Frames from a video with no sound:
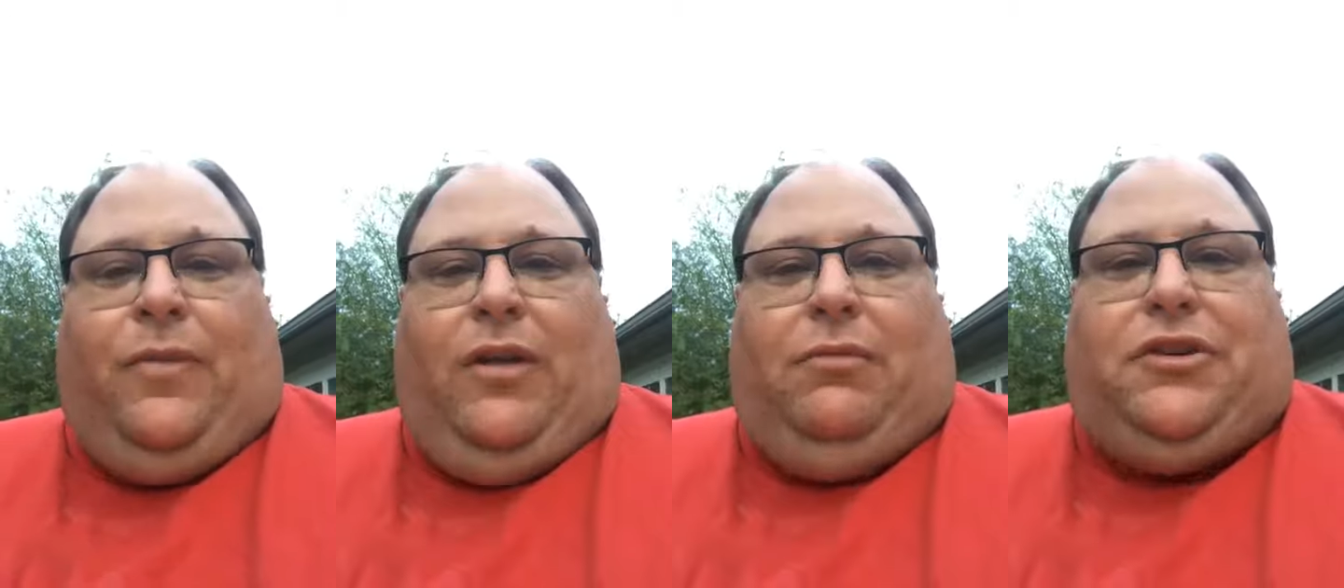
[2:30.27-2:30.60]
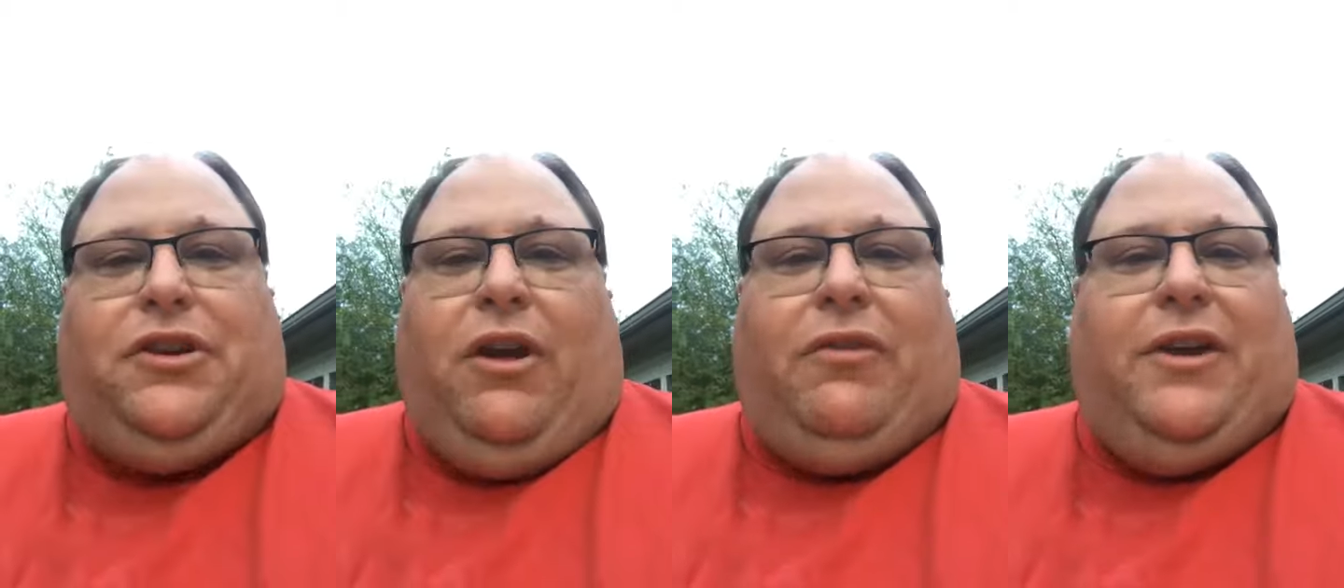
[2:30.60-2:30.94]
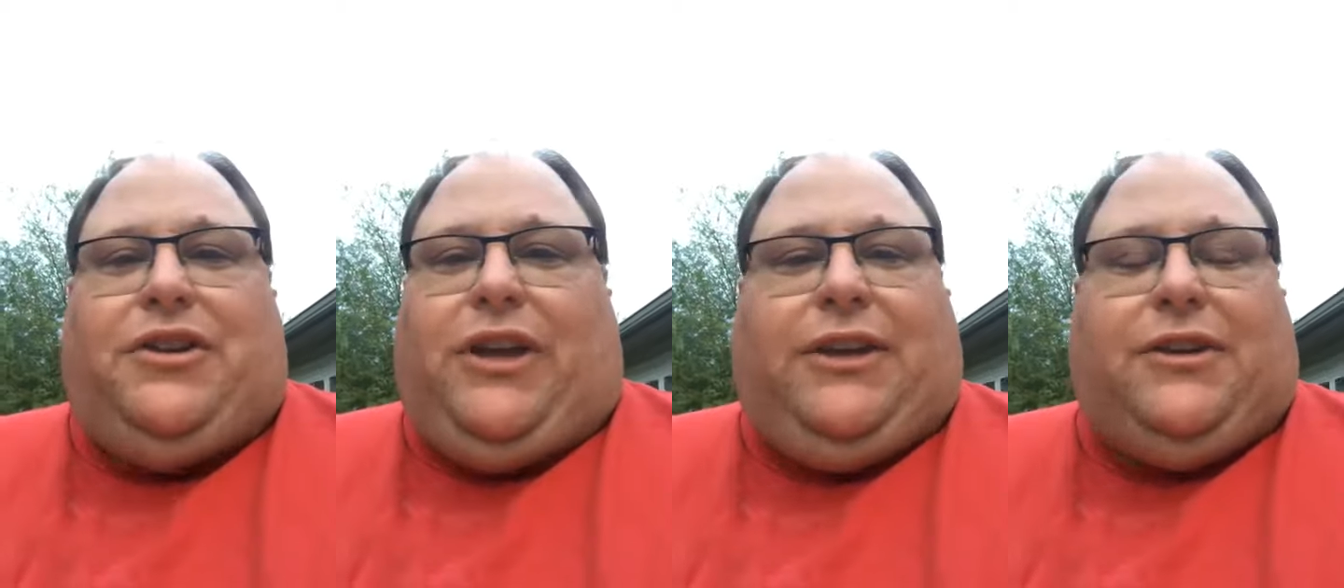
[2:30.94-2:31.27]
But you know that
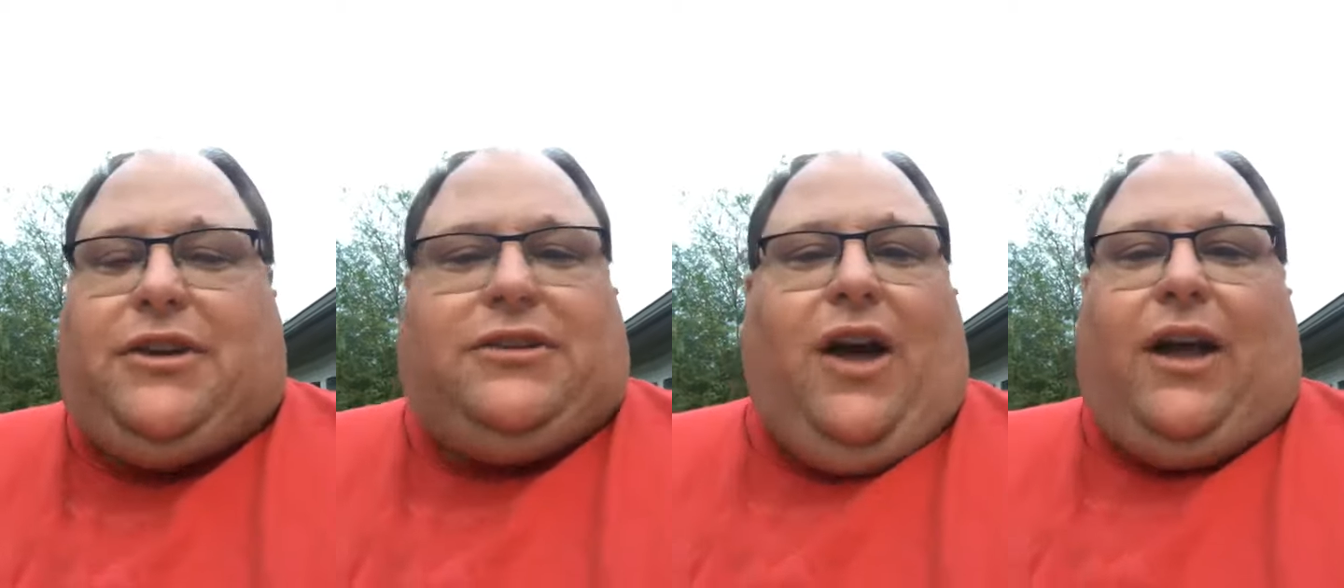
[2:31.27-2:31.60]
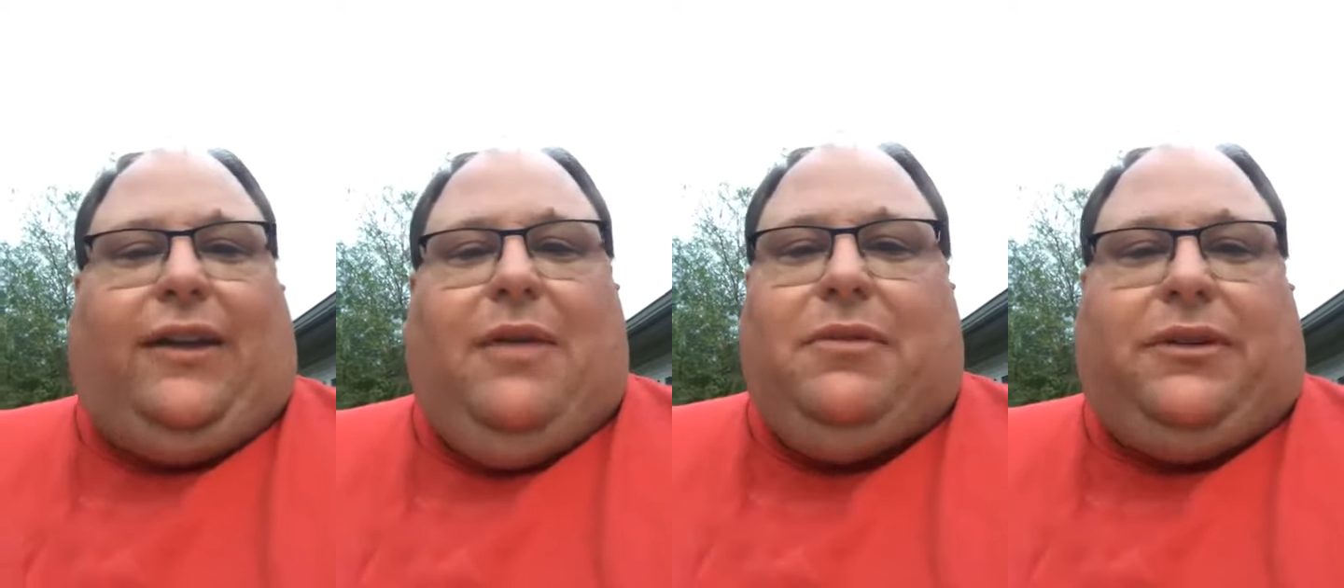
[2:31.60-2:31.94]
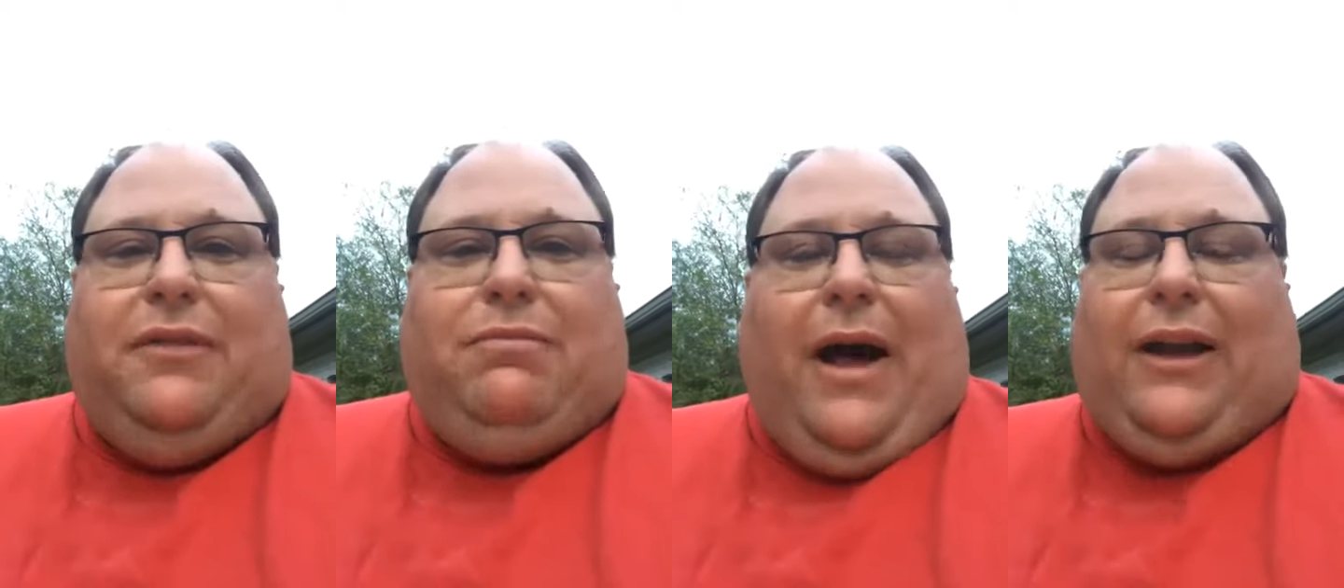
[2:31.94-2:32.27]
Jesus is not
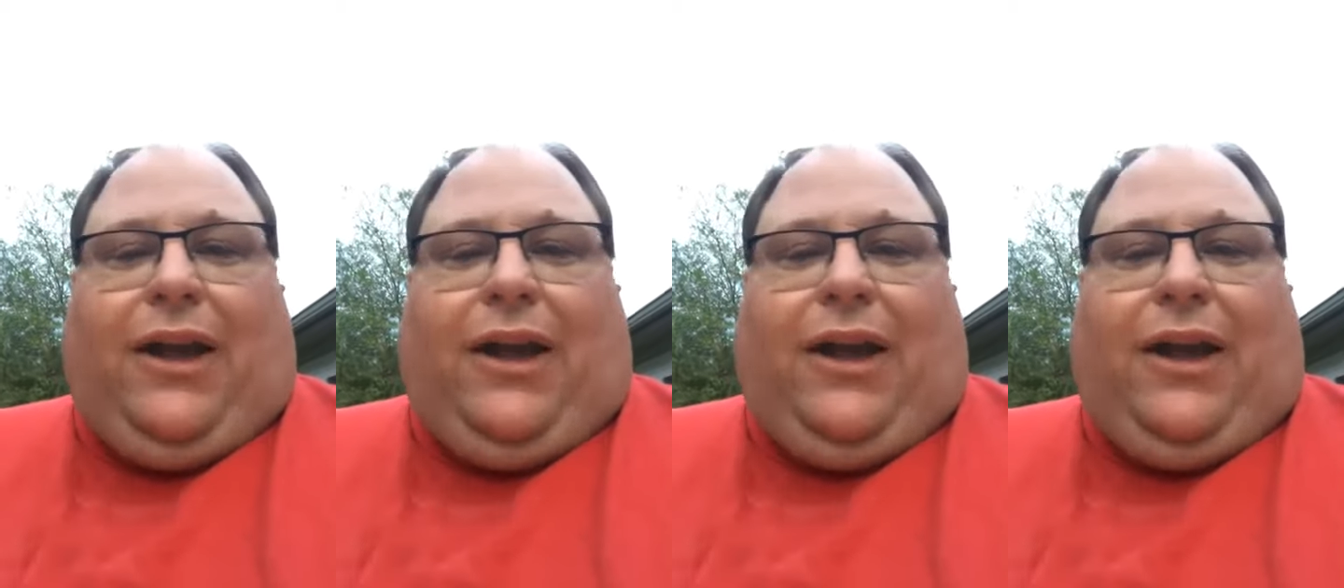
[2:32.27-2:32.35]
limited by a